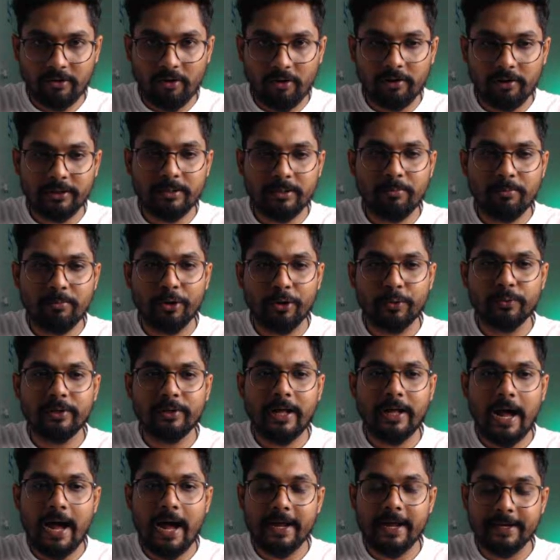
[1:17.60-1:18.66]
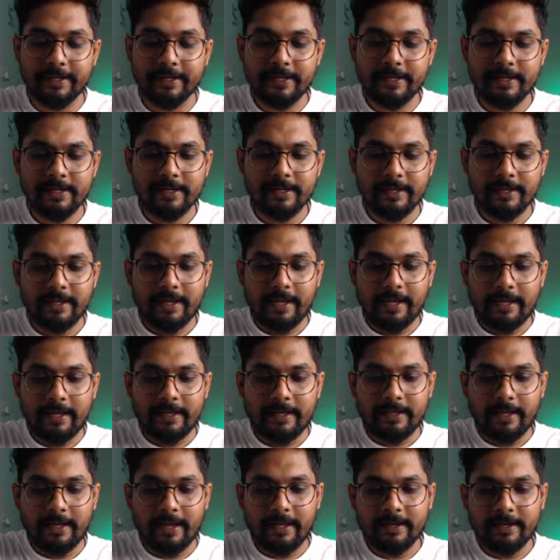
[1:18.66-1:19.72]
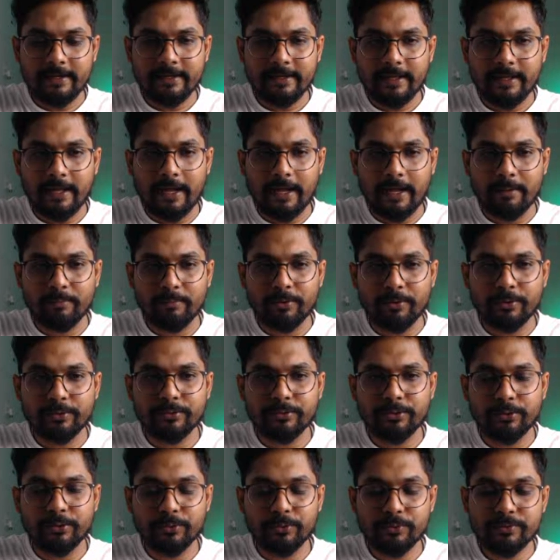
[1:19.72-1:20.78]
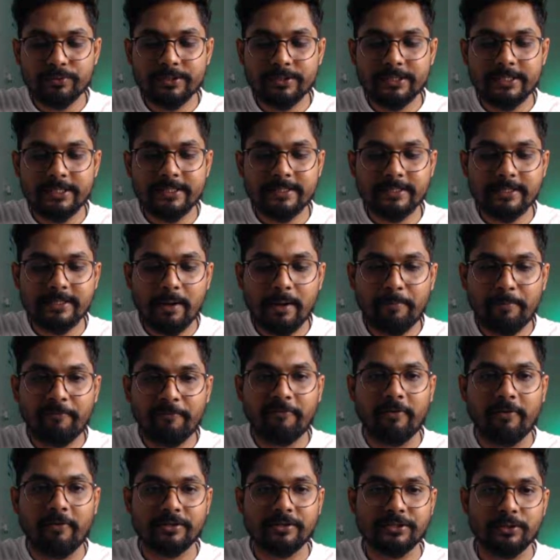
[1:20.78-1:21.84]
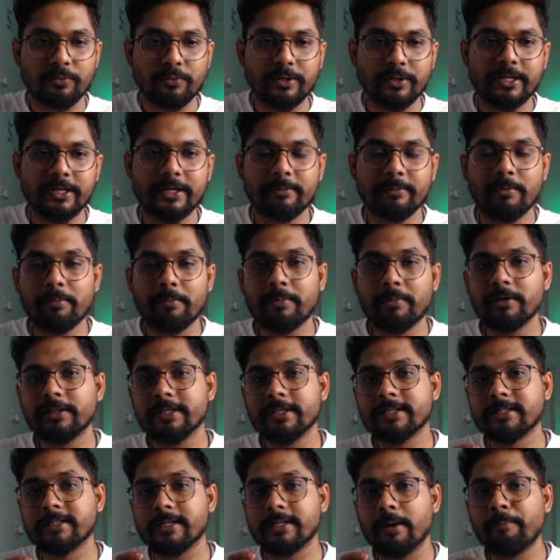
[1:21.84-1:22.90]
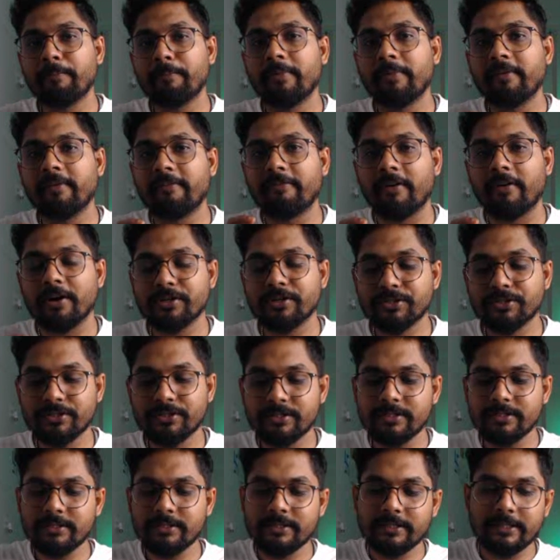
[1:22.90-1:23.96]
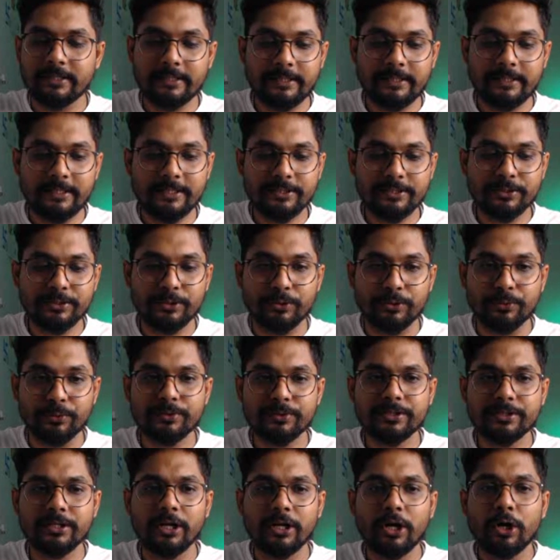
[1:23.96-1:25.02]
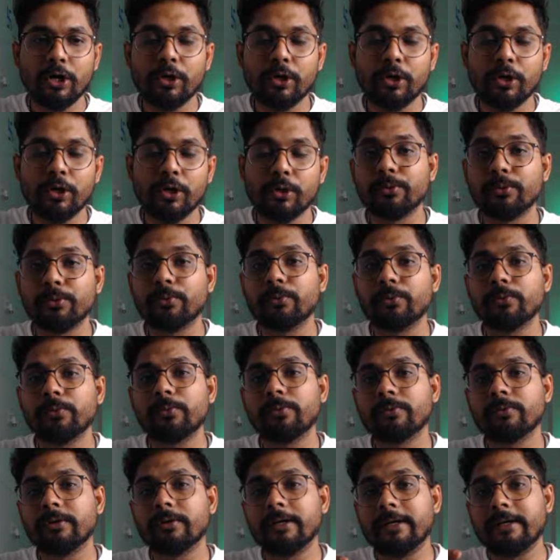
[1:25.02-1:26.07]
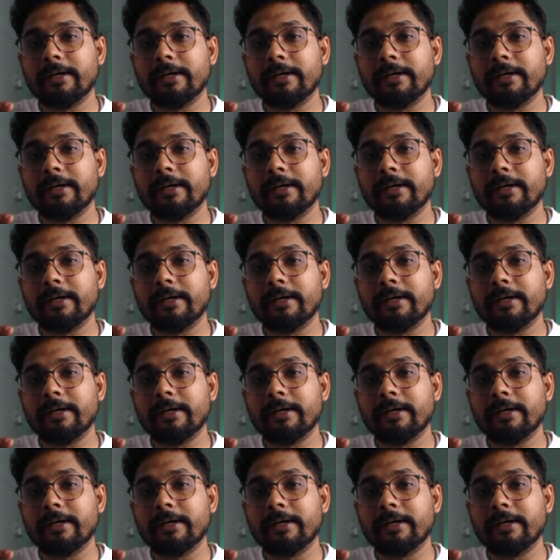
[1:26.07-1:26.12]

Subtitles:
call the module re, and I'm going to use the sub function. Okay, remember the sub function is used to